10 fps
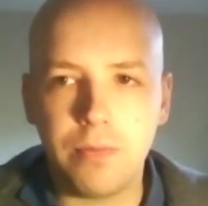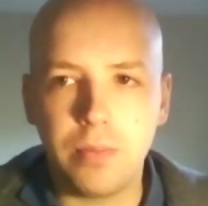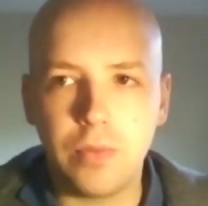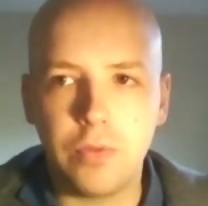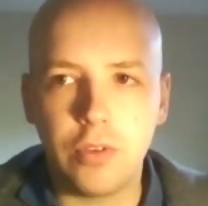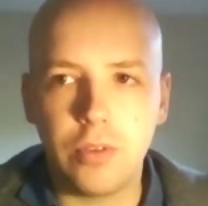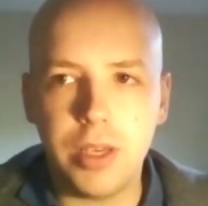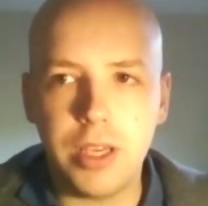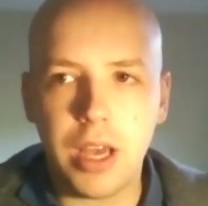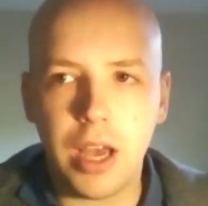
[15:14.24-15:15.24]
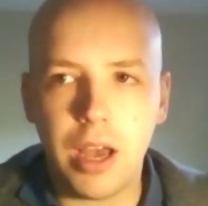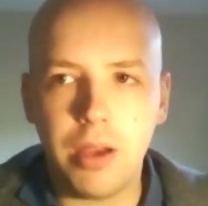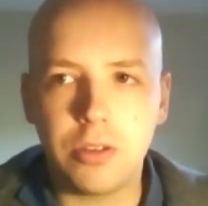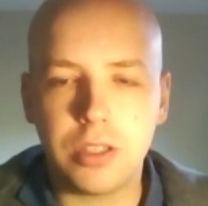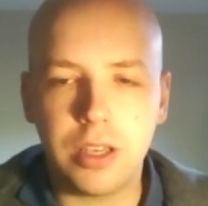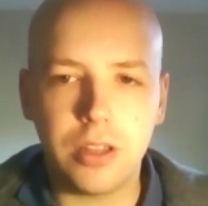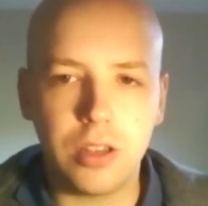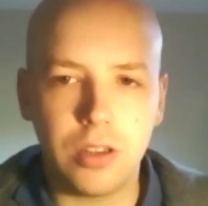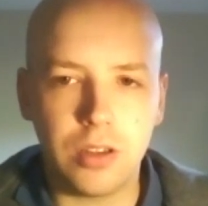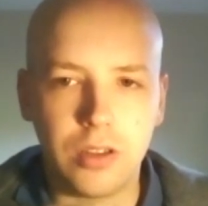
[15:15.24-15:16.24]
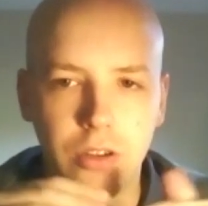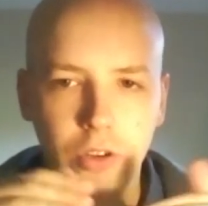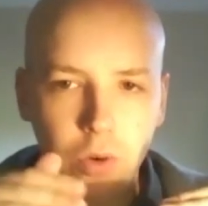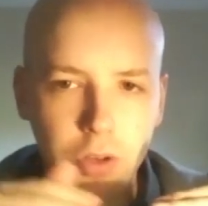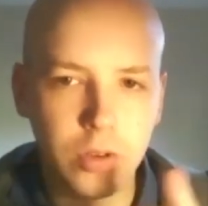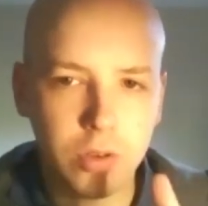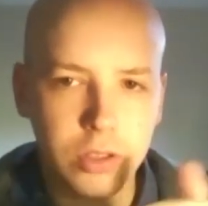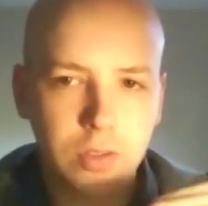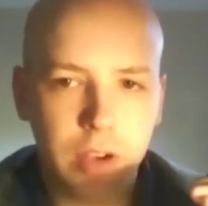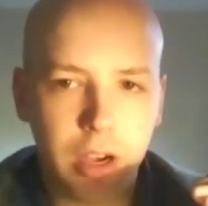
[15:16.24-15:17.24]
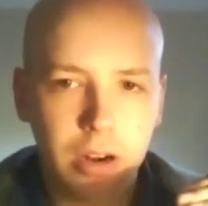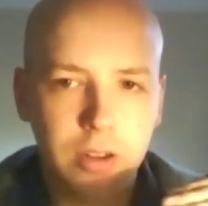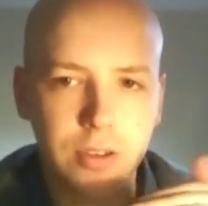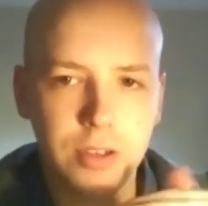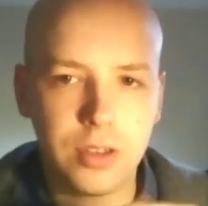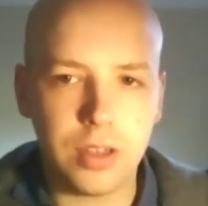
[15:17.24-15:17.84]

for me, I would say the north coast of Ireland